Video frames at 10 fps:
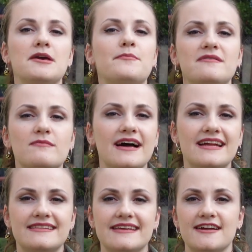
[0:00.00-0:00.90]
Keep in
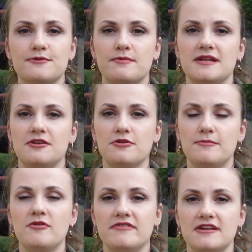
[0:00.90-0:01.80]
mind that when you're
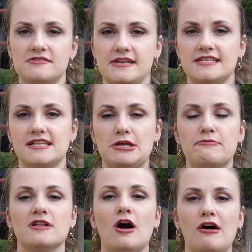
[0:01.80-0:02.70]
moving to Italy, you
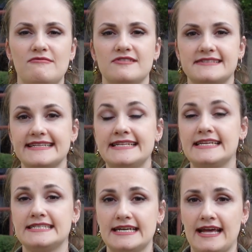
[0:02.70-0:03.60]
will obviously
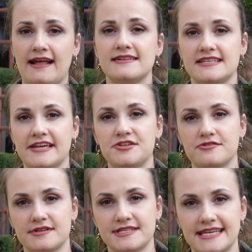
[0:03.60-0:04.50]
need a health
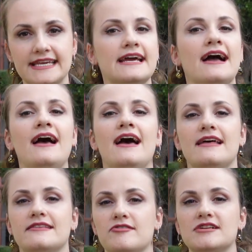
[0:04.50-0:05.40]
insurance here.
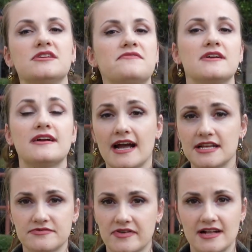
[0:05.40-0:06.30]
There are different
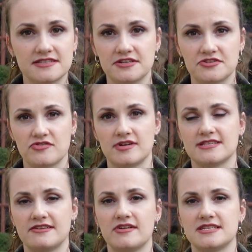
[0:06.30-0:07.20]
kinds of health
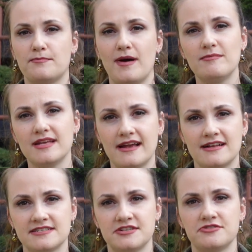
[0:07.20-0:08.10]
insurance. There is a public
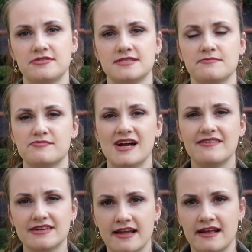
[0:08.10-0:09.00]
health insurance and
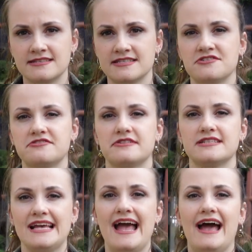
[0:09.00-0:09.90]
private health insurance,